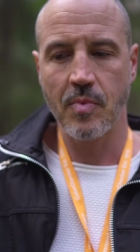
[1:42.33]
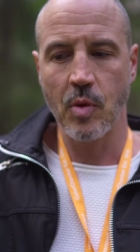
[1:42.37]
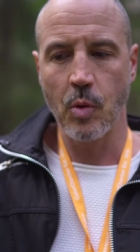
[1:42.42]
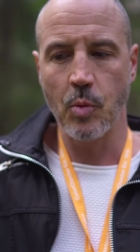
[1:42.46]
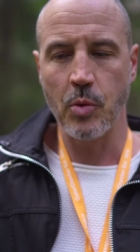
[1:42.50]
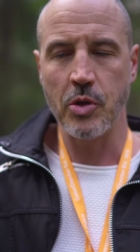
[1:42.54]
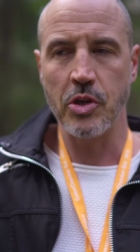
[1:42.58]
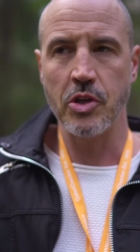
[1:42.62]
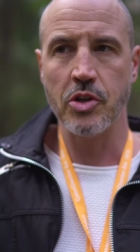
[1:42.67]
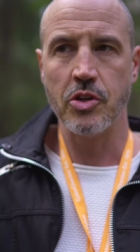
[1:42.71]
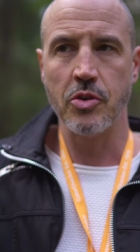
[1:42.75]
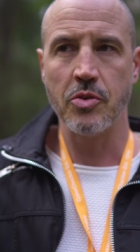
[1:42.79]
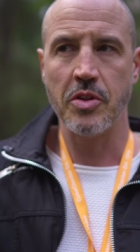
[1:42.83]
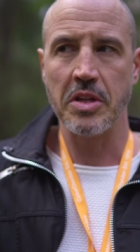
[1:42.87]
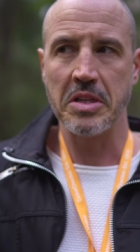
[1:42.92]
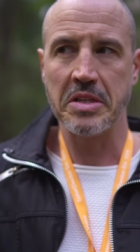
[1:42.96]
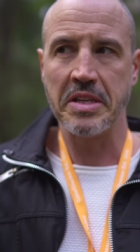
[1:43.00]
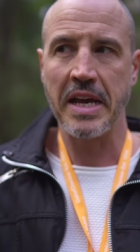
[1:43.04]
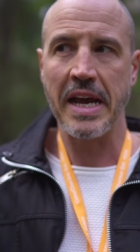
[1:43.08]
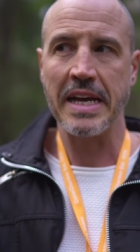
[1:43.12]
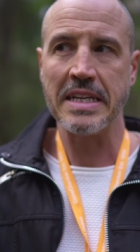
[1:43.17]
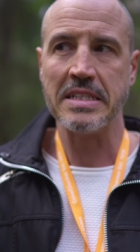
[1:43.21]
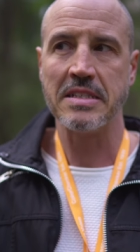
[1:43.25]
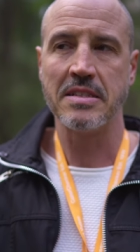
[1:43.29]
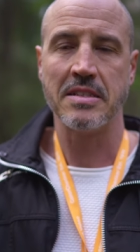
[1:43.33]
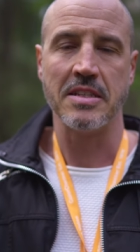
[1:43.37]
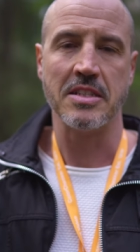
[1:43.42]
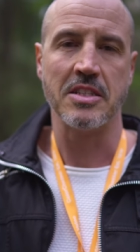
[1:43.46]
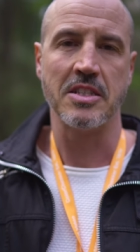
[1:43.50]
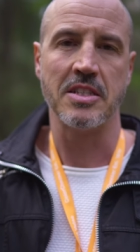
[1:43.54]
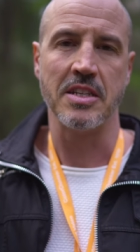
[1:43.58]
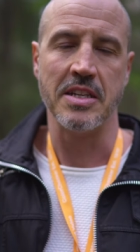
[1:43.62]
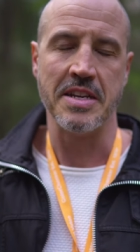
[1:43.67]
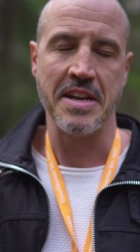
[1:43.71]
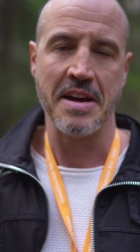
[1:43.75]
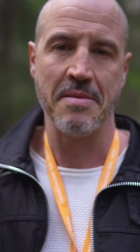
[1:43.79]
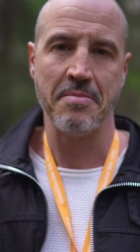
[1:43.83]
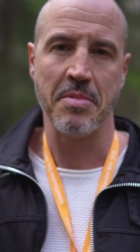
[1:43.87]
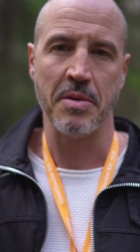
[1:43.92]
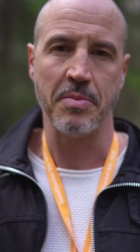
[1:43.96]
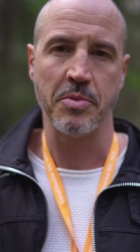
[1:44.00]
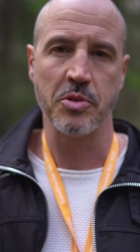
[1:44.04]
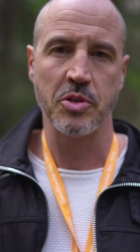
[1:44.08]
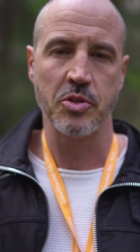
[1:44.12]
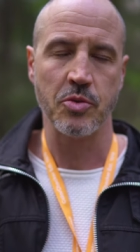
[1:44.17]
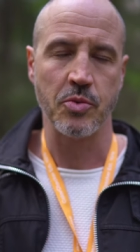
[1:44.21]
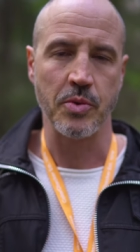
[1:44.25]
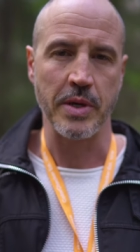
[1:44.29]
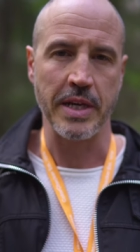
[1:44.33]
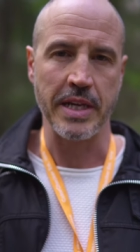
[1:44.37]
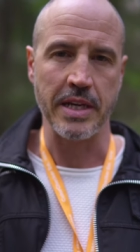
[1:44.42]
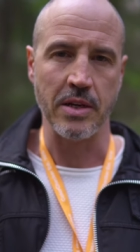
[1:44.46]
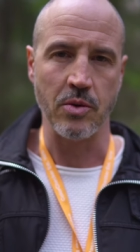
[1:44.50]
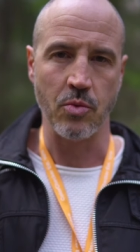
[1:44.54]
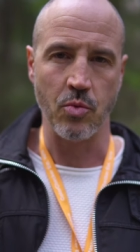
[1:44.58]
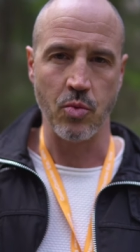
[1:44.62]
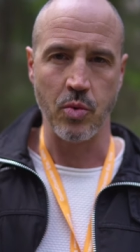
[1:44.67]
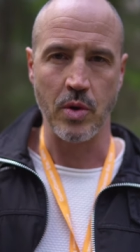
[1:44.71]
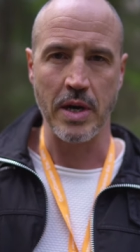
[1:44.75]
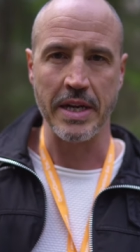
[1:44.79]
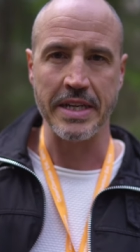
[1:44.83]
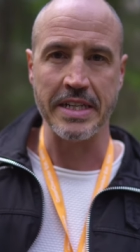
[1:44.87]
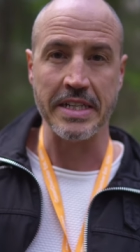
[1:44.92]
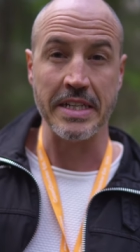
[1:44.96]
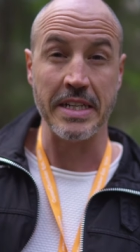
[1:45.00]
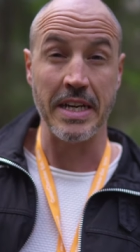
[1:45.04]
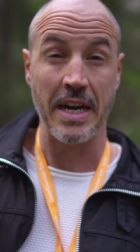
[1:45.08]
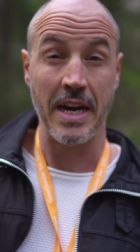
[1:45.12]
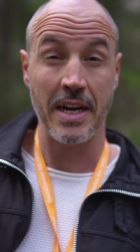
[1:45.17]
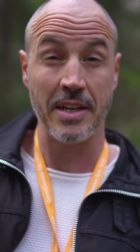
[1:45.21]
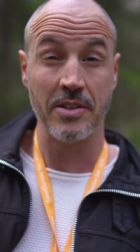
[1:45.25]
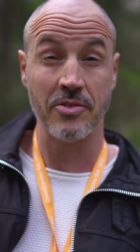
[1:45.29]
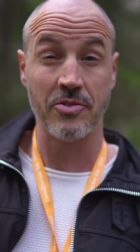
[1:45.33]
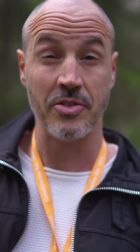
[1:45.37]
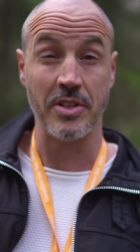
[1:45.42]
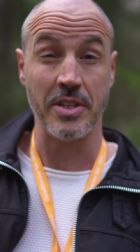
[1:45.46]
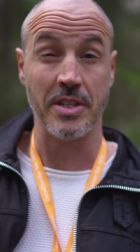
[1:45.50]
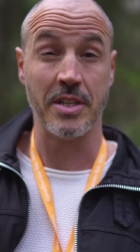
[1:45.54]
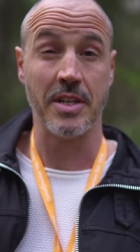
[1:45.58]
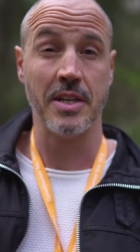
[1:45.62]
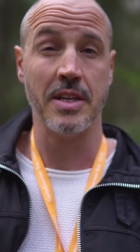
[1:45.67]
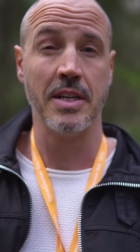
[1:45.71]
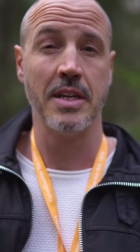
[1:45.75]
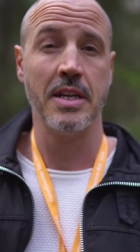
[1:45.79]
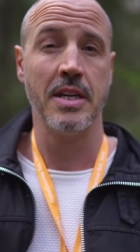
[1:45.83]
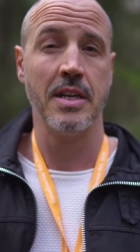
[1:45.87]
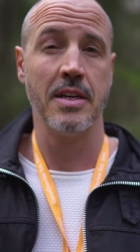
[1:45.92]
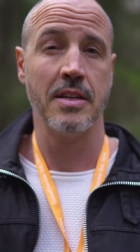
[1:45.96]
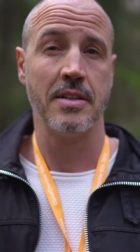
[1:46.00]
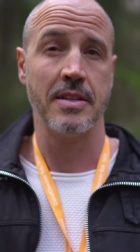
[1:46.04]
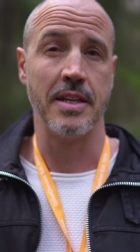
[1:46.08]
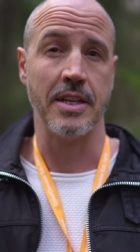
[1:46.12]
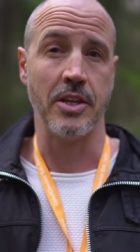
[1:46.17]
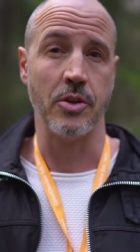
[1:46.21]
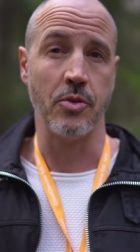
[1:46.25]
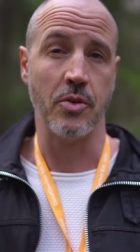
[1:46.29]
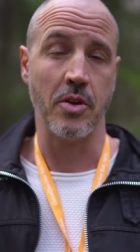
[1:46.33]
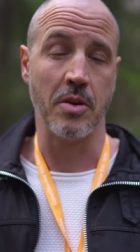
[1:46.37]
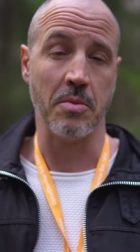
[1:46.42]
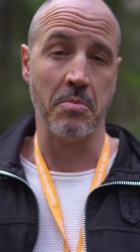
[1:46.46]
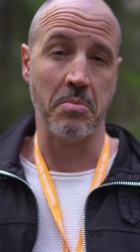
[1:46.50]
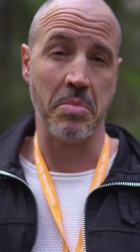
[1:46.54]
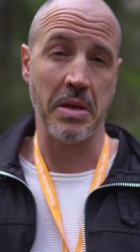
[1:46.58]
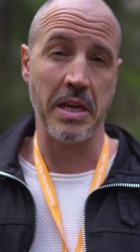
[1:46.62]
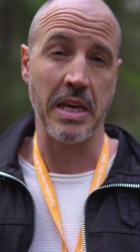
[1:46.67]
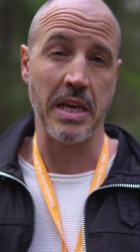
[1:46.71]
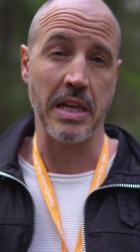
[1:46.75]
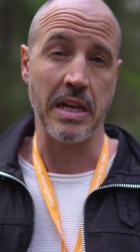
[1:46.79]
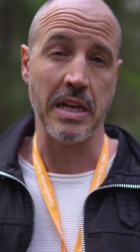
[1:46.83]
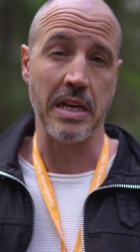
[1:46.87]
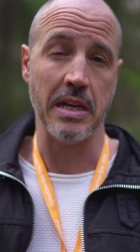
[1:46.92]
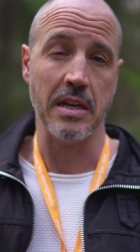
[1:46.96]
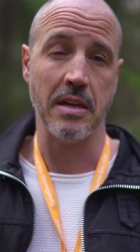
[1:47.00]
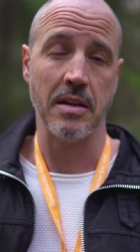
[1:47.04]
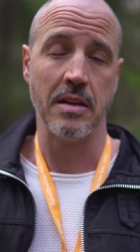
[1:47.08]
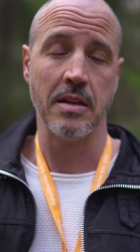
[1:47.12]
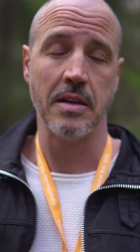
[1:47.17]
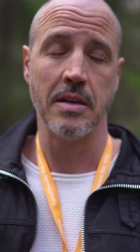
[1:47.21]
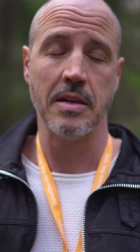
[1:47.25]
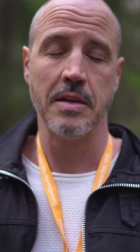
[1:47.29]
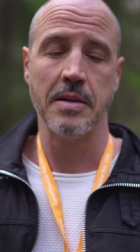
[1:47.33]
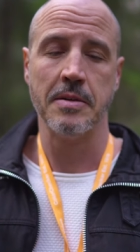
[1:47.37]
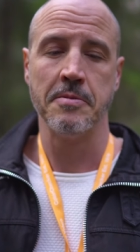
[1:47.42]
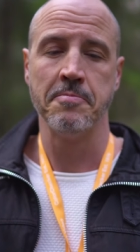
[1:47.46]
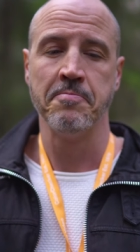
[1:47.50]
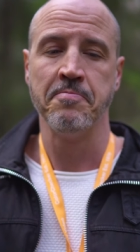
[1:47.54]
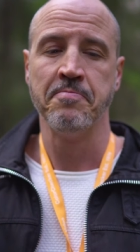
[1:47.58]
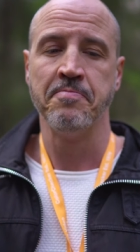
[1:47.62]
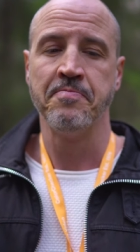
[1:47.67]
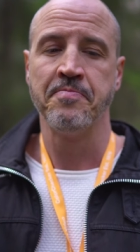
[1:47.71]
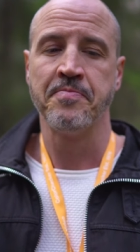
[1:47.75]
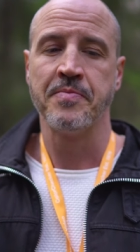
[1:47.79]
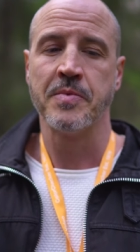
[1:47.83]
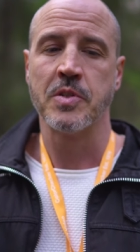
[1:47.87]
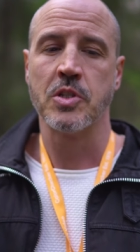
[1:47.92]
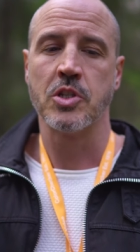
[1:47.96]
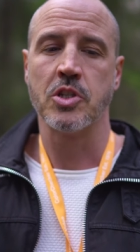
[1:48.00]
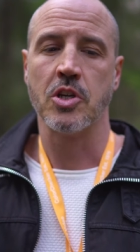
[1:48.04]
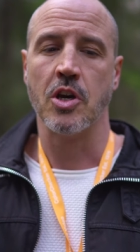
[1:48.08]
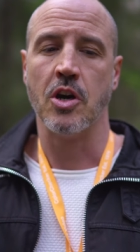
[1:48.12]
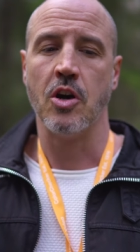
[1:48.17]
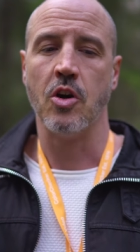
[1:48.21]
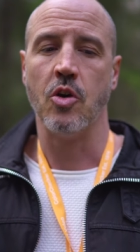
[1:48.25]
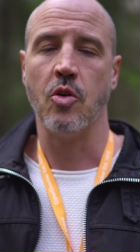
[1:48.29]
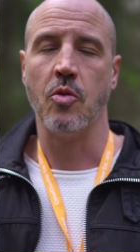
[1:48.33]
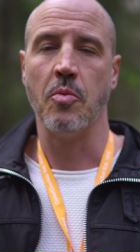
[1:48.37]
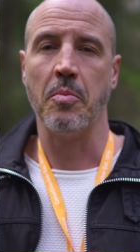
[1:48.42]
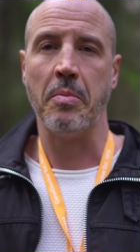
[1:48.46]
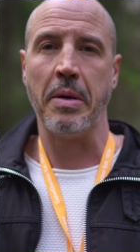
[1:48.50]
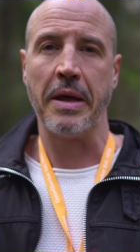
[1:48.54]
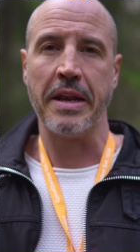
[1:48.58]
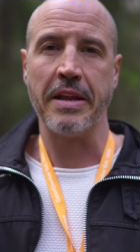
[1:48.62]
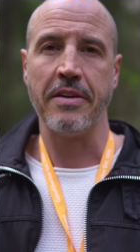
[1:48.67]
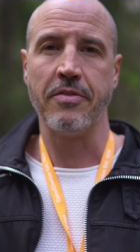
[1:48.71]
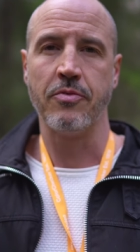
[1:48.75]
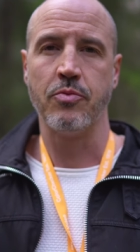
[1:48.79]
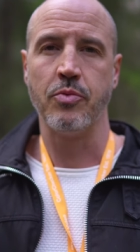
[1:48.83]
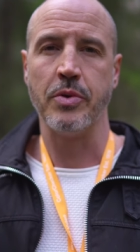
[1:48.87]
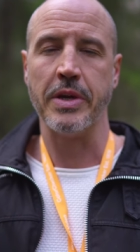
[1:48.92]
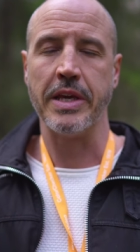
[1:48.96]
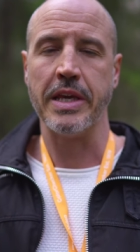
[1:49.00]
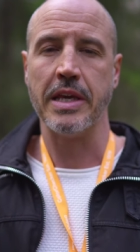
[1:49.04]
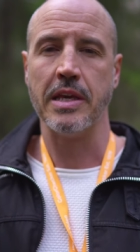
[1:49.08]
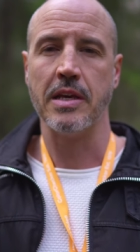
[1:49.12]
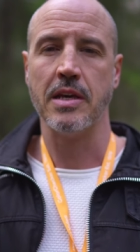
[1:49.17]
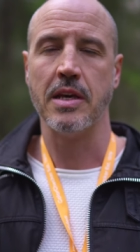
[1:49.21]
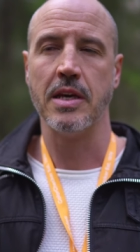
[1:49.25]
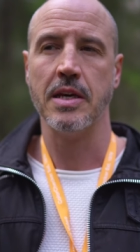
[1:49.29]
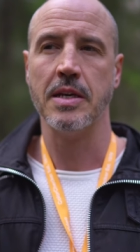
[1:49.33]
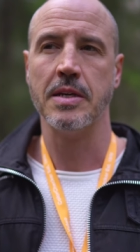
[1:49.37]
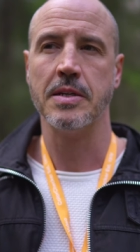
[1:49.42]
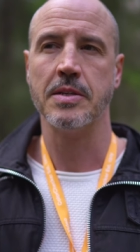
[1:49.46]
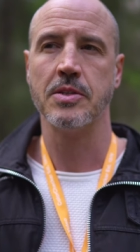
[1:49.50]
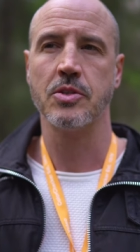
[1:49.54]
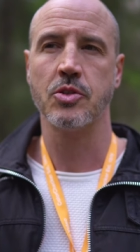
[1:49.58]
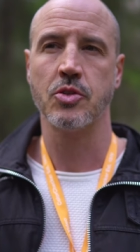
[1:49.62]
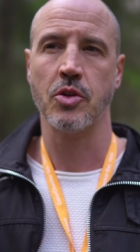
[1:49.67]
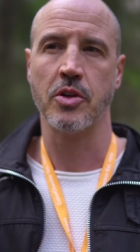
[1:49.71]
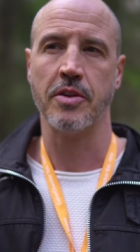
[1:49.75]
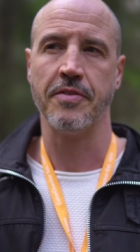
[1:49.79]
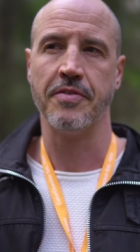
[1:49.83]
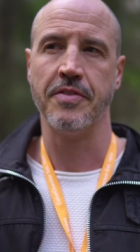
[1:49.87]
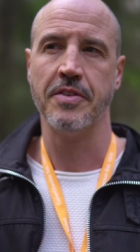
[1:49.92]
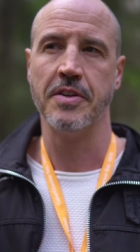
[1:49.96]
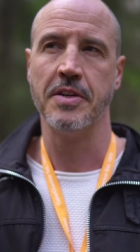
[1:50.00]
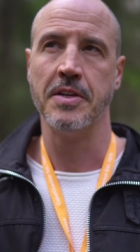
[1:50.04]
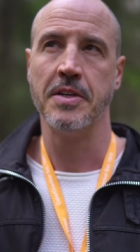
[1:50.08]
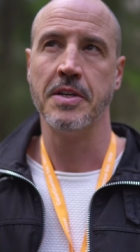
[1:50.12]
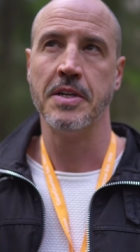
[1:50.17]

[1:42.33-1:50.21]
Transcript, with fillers: When you do the test, it's a number between one and a hundred that you can be in it. So, but if we sort of